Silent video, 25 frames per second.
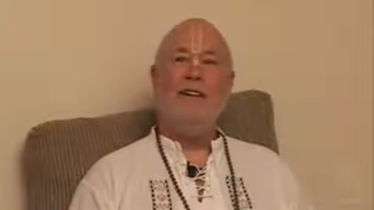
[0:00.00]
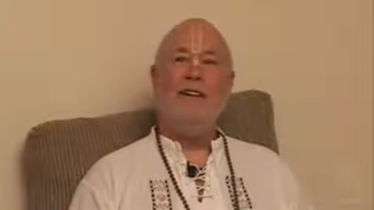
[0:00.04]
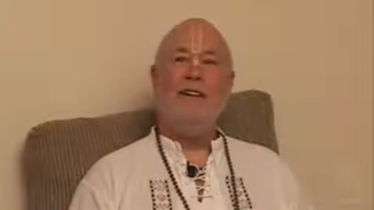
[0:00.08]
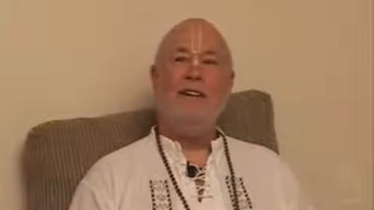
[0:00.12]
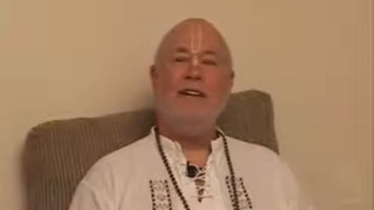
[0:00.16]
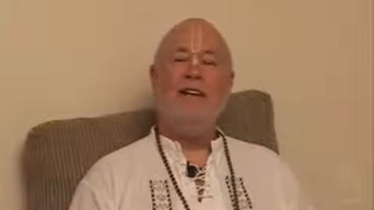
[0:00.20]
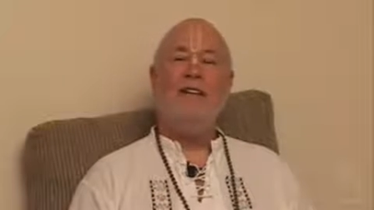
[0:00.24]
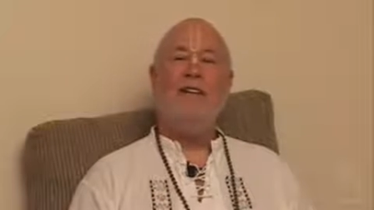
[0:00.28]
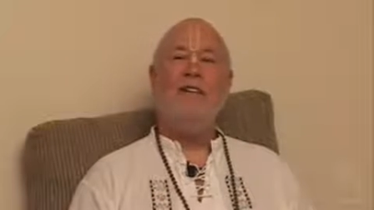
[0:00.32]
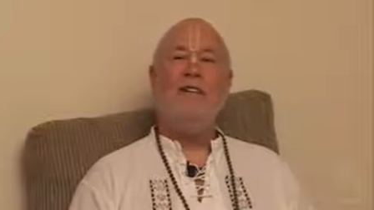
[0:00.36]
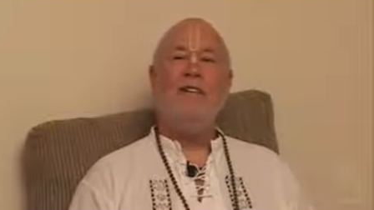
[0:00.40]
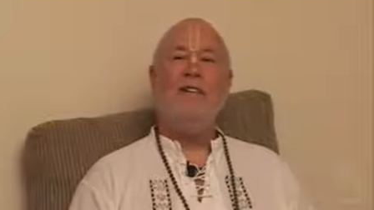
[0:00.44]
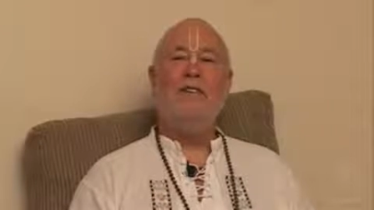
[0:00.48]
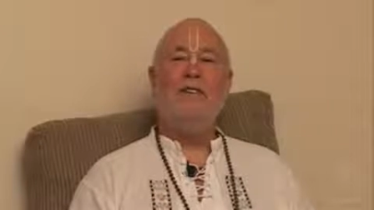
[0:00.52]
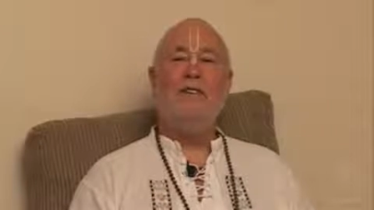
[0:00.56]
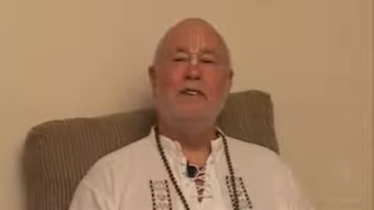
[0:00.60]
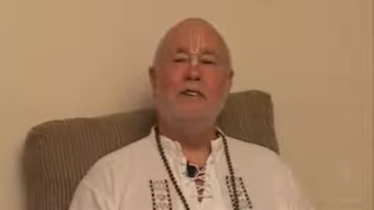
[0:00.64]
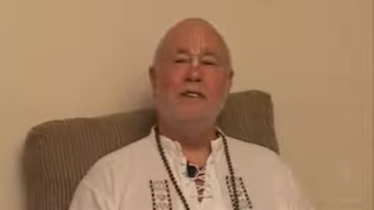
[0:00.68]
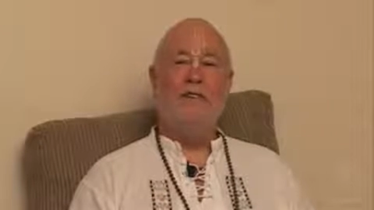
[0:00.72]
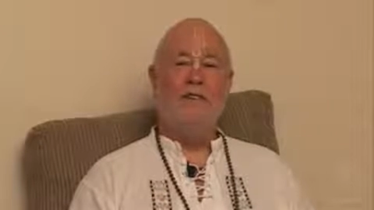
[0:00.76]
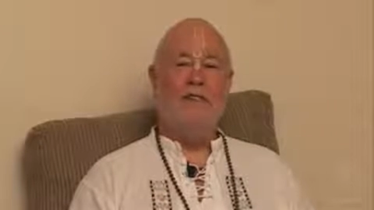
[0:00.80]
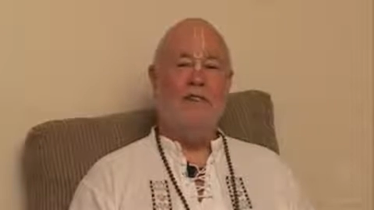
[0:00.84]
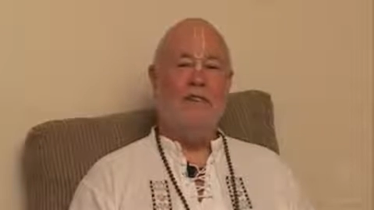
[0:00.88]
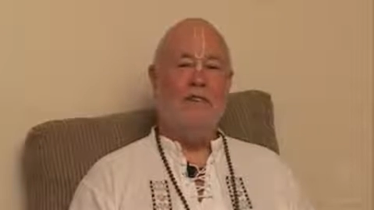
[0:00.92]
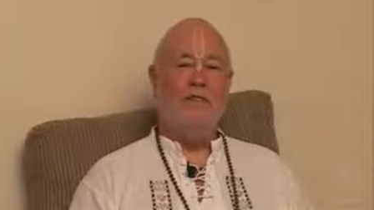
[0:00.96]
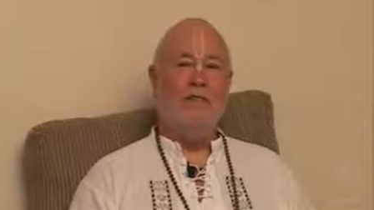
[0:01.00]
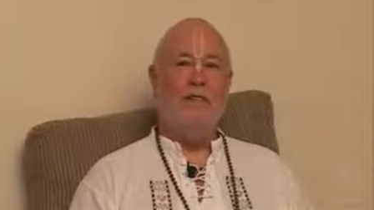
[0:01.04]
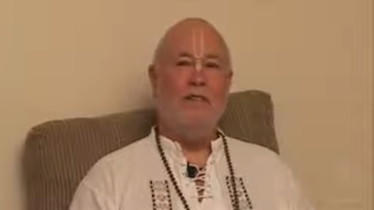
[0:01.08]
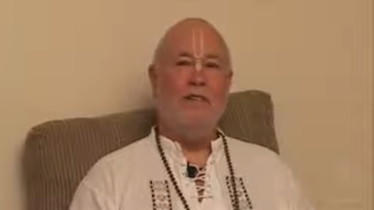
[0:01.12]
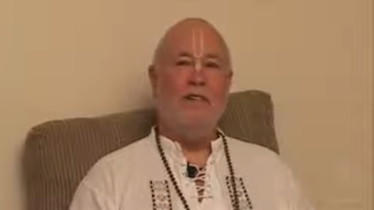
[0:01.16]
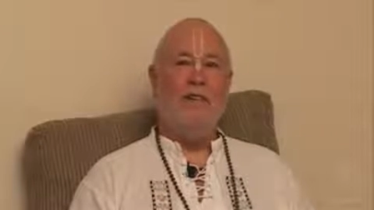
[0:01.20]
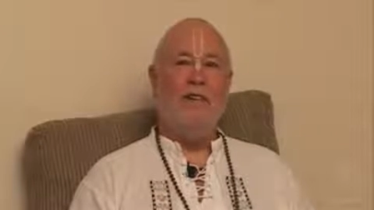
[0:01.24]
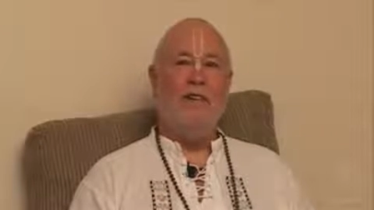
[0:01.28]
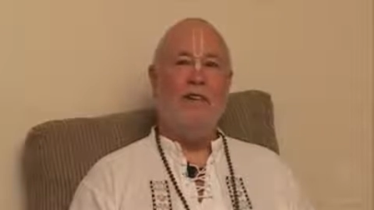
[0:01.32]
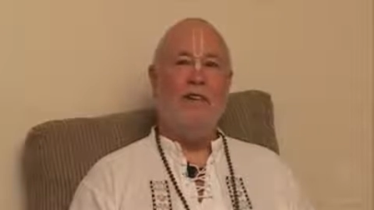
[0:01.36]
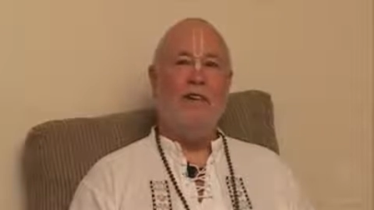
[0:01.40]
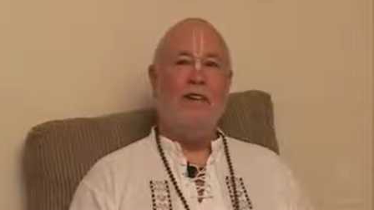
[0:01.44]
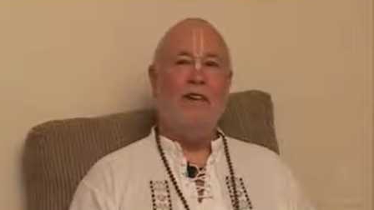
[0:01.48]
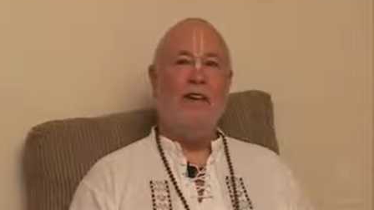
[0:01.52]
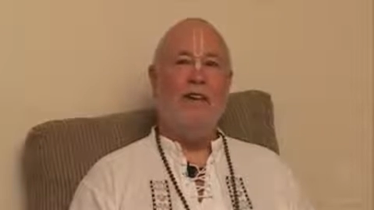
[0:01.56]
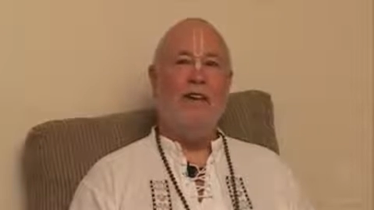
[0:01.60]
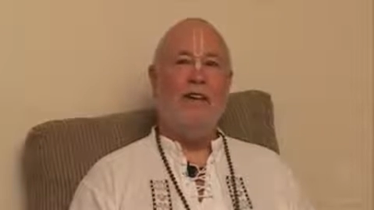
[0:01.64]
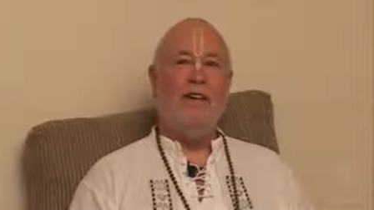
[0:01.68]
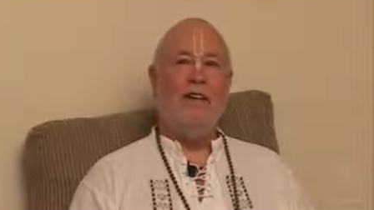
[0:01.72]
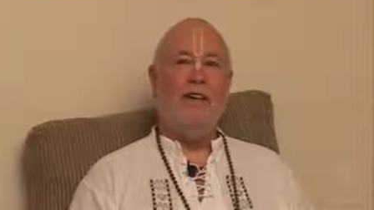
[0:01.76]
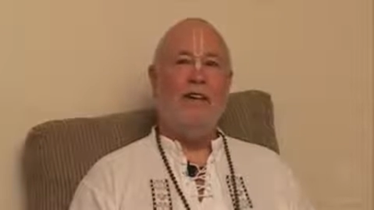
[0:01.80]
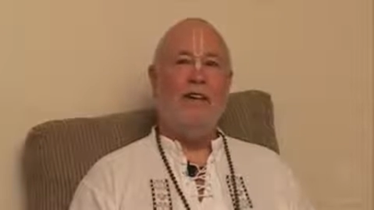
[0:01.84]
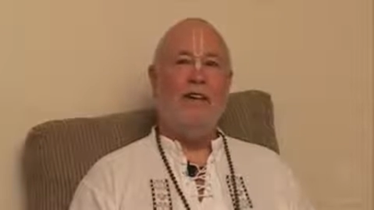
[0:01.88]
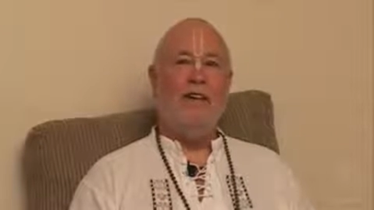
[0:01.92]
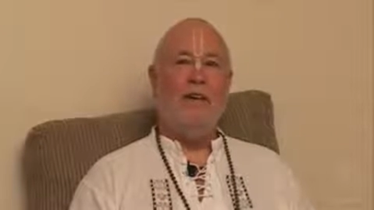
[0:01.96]
Tell the story, Uddhava.
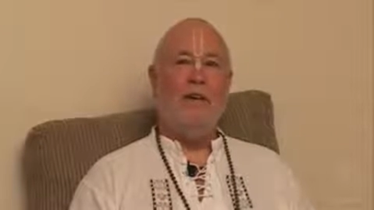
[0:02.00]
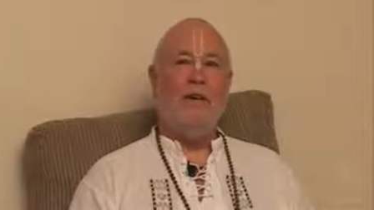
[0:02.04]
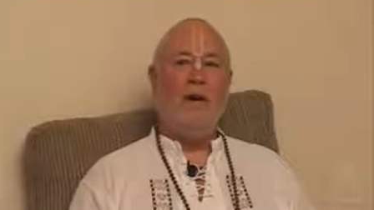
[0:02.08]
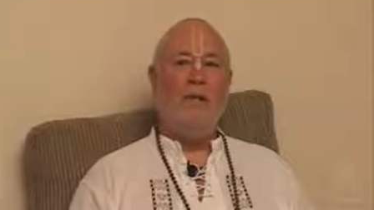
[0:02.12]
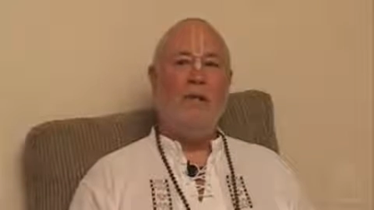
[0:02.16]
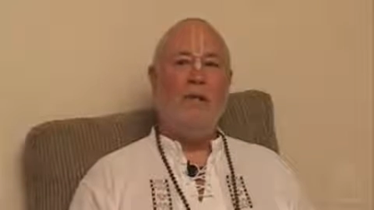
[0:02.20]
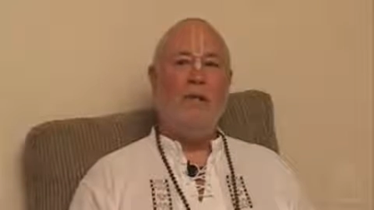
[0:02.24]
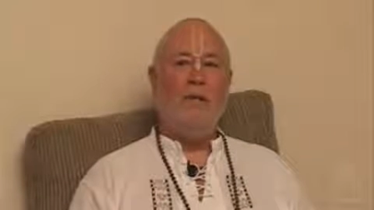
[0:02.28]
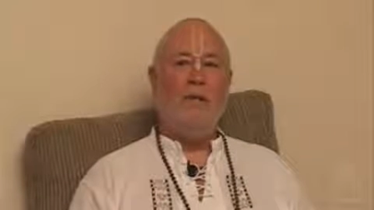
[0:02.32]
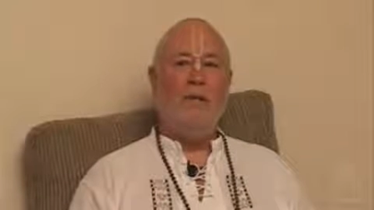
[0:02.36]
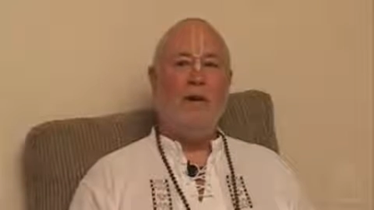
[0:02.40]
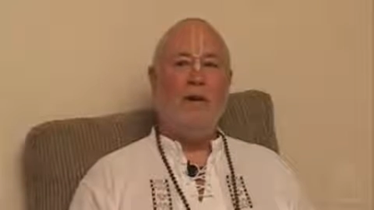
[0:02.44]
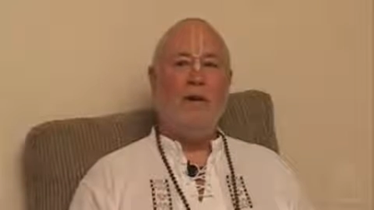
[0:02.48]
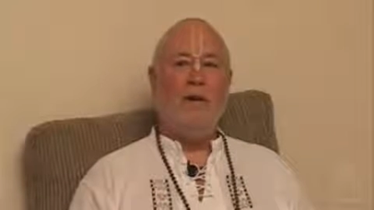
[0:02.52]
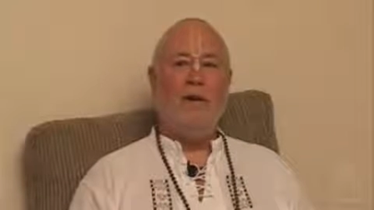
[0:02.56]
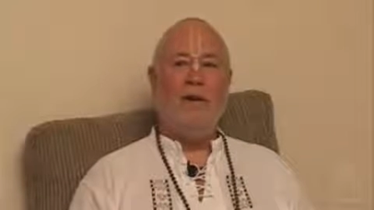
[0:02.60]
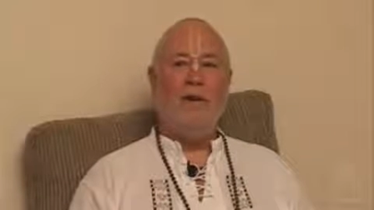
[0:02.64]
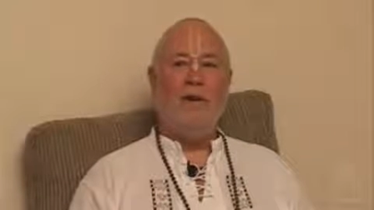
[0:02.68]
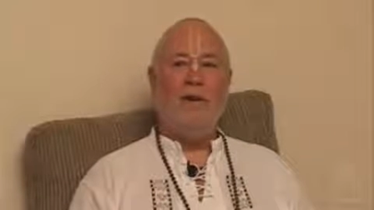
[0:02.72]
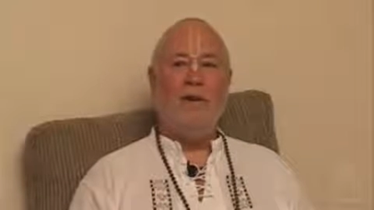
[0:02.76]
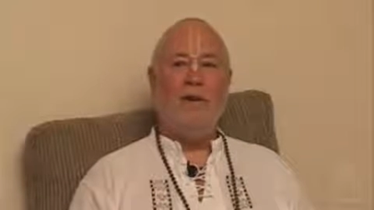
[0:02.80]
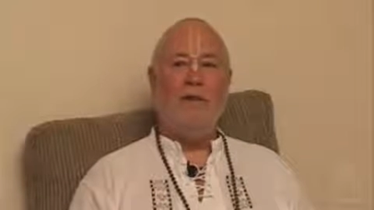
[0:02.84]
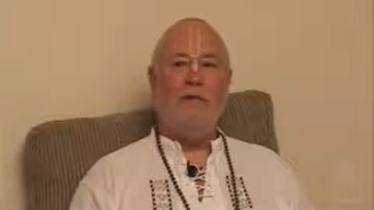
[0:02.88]
Grab the mic.